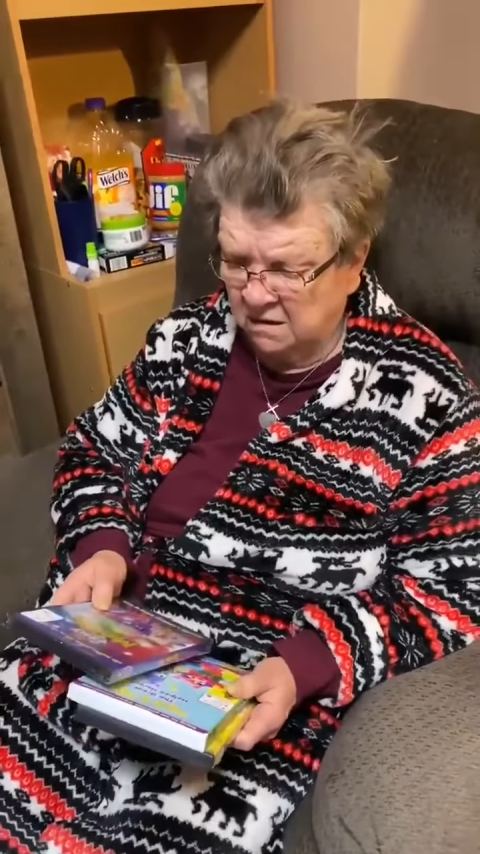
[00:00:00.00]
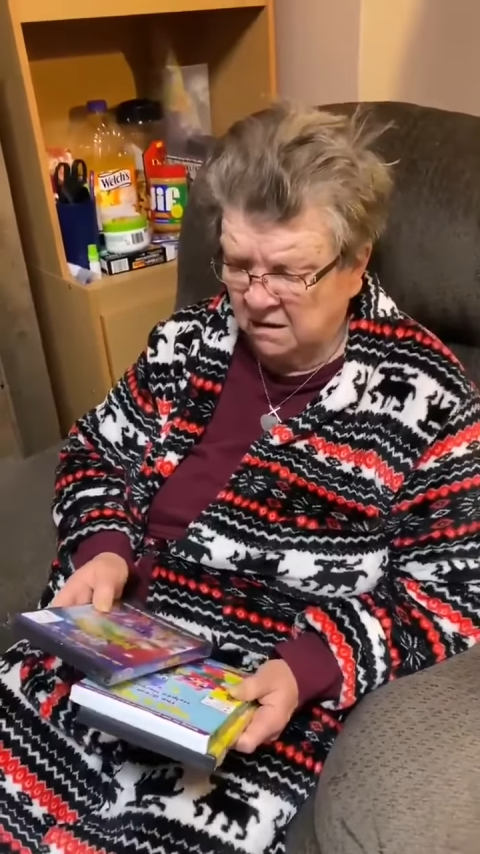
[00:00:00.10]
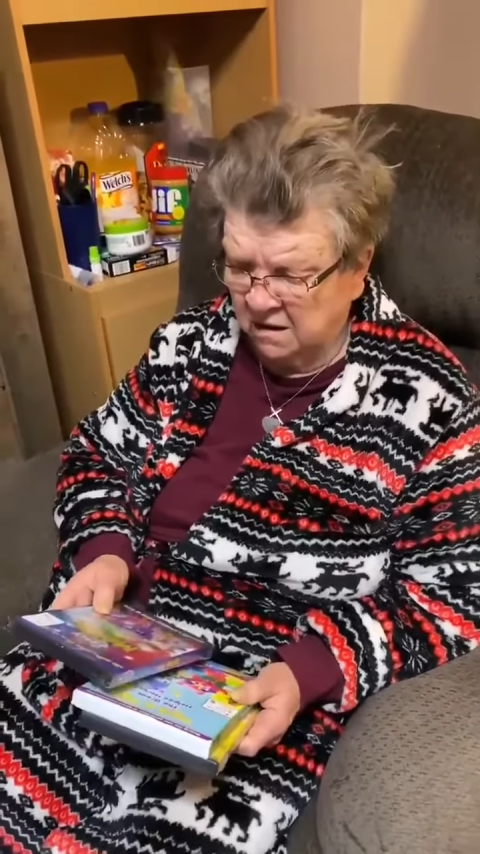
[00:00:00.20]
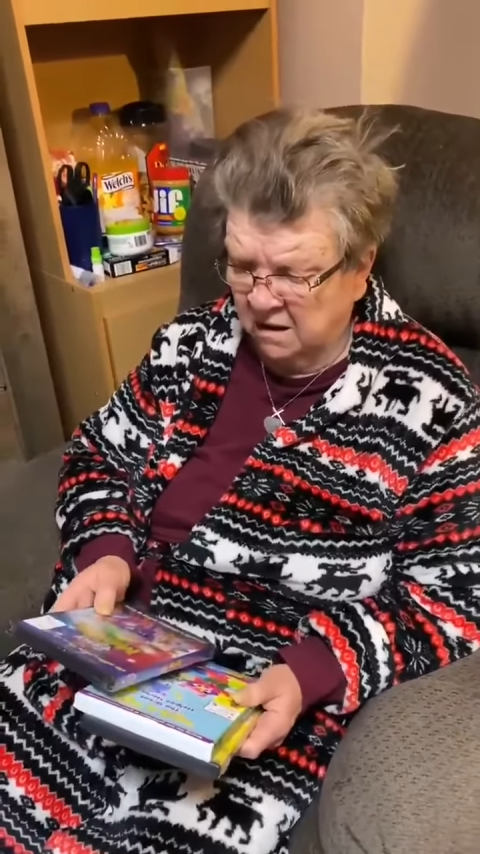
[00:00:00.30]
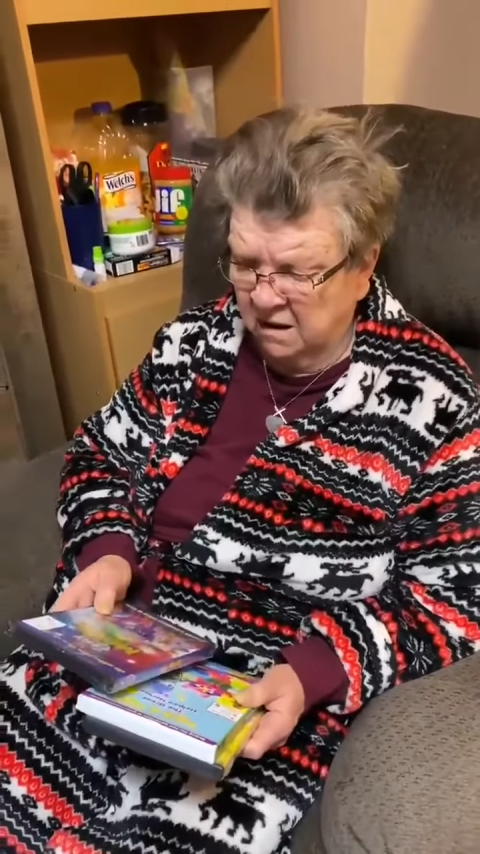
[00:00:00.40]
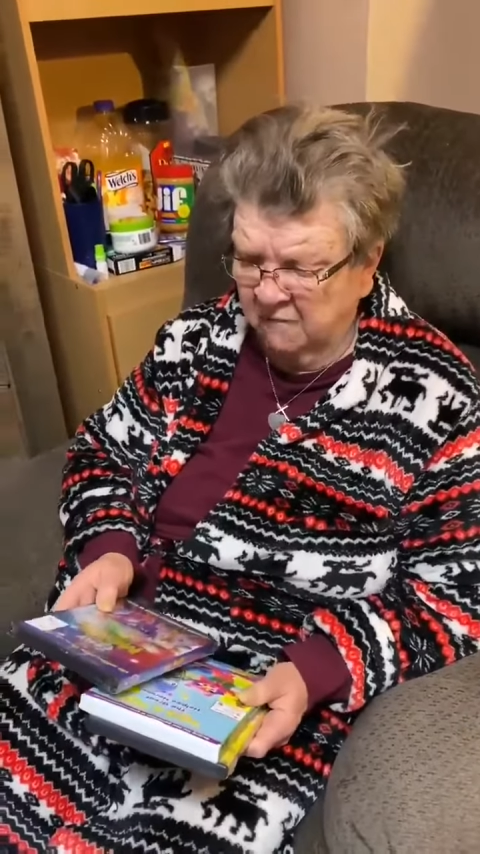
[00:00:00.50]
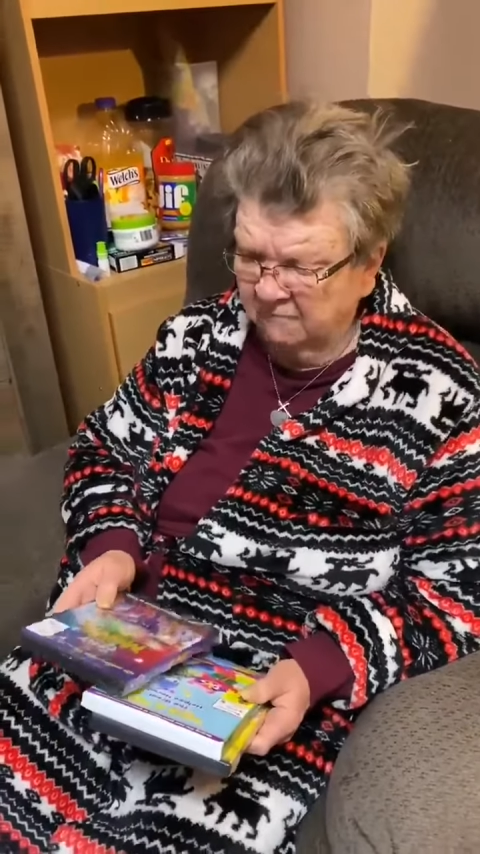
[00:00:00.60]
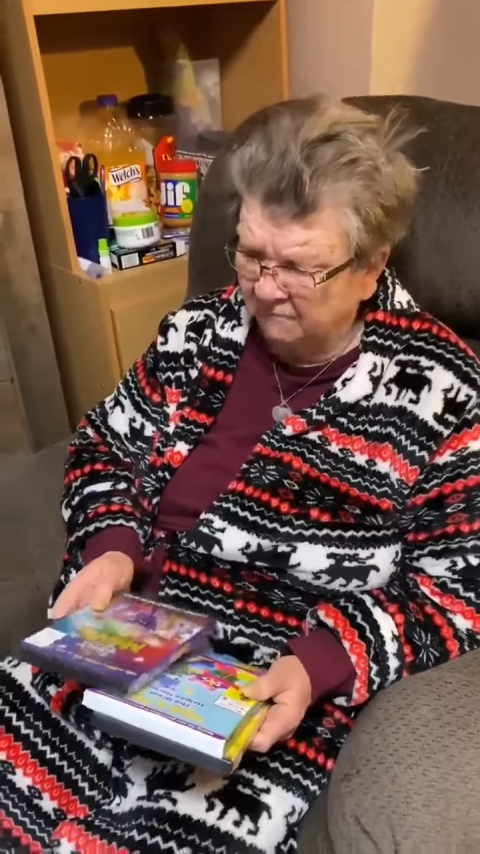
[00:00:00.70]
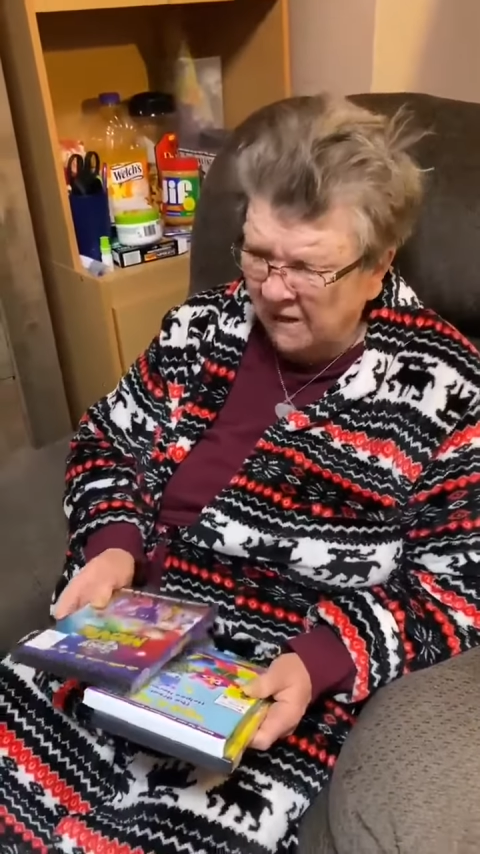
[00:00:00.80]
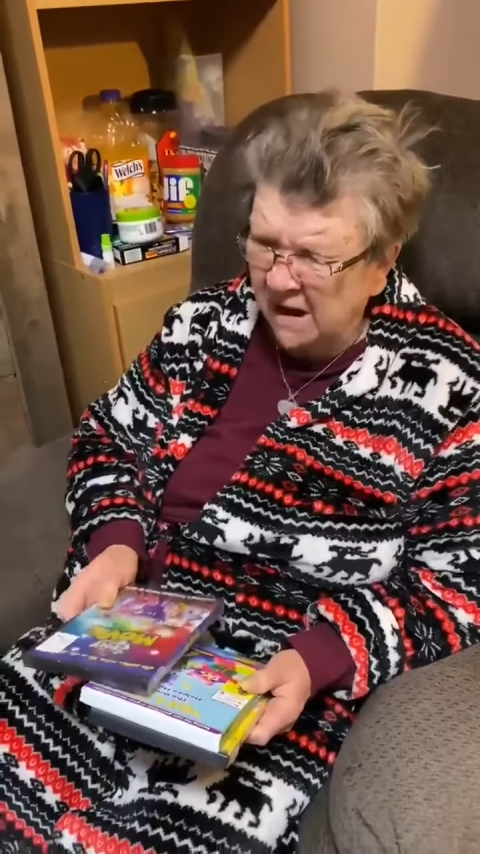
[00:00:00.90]
that
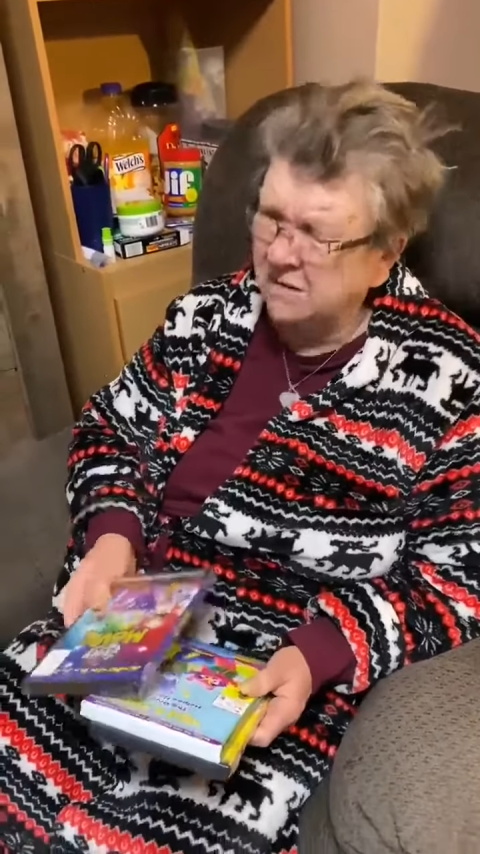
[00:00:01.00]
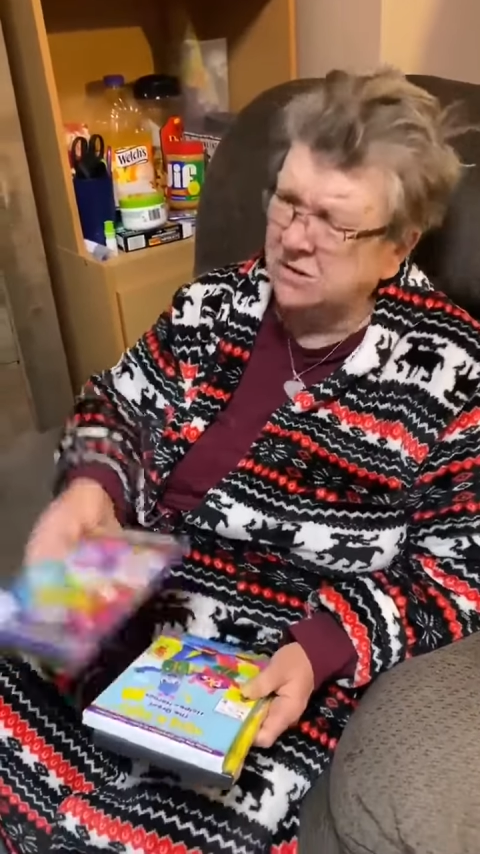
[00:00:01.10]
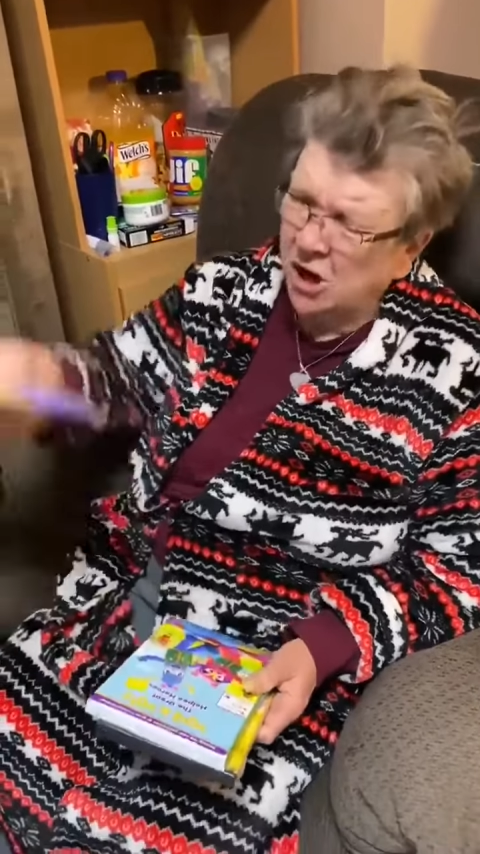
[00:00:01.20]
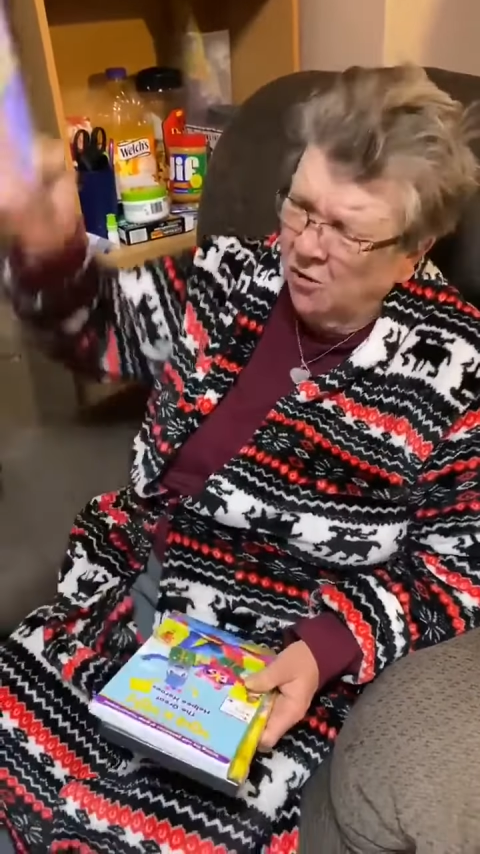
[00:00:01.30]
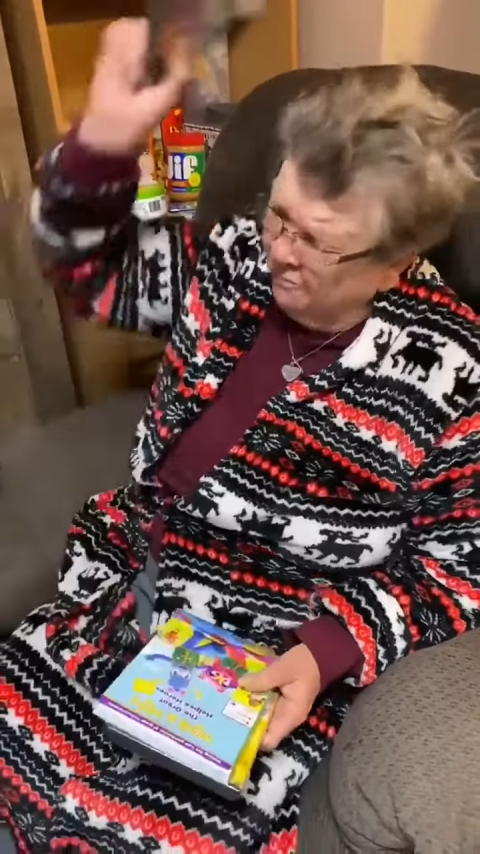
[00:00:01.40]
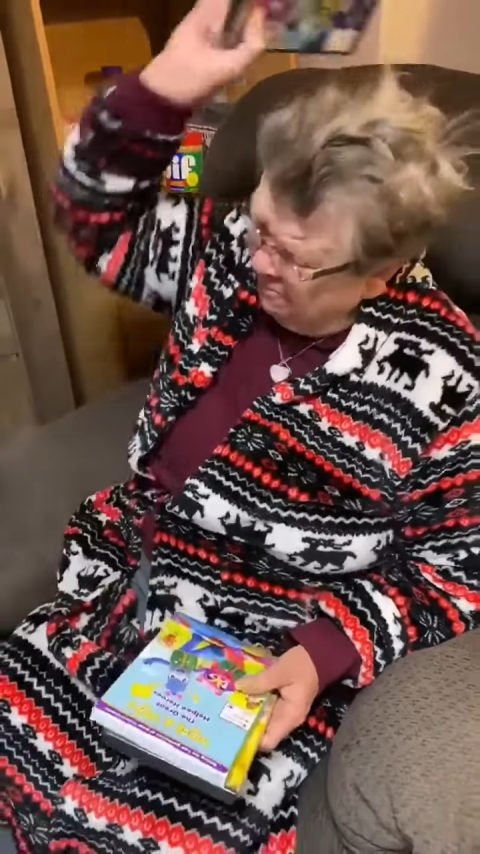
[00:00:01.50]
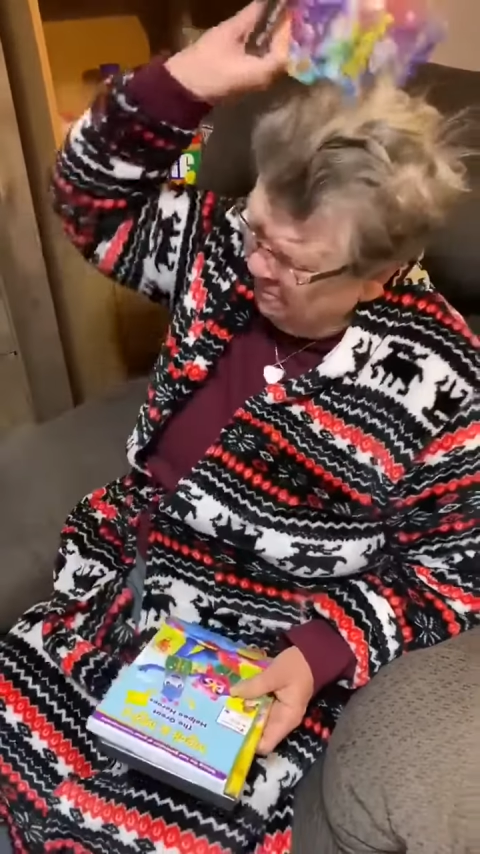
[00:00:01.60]
no.